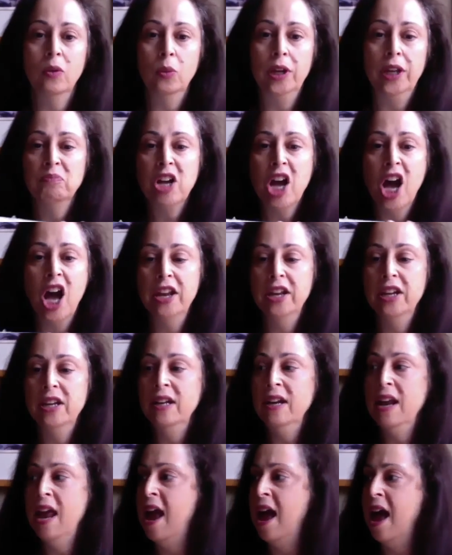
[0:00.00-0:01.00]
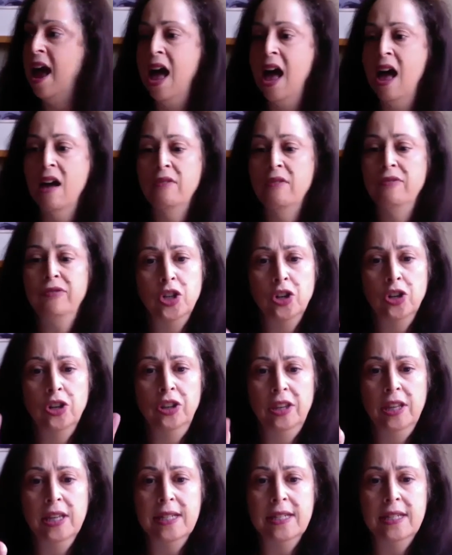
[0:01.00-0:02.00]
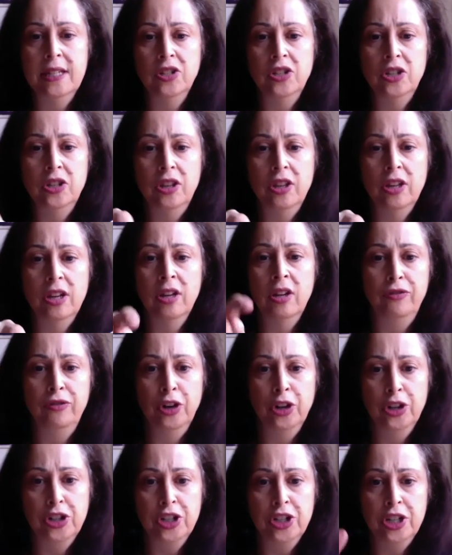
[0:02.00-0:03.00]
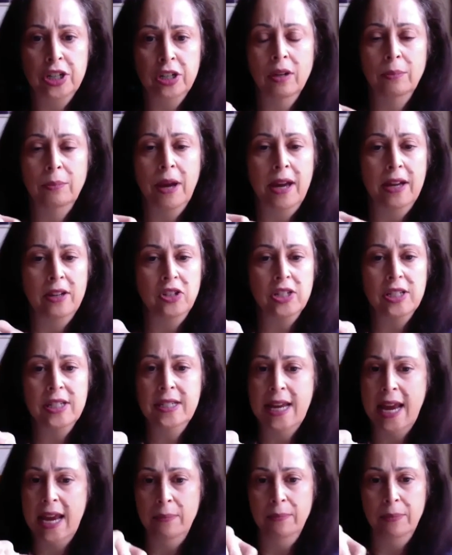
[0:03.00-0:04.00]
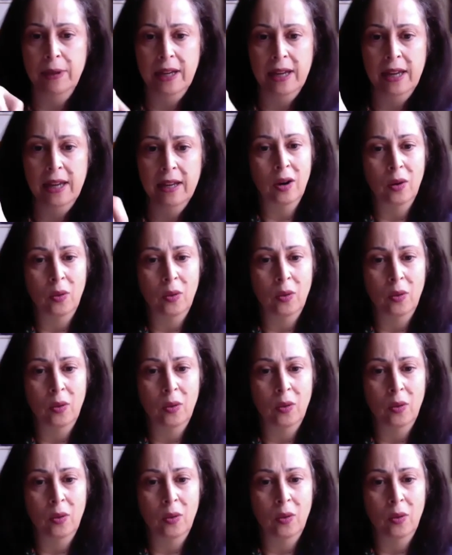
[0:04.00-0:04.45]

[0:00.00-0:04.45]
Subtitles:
We cut it in half, turned this into the foot by just taping it.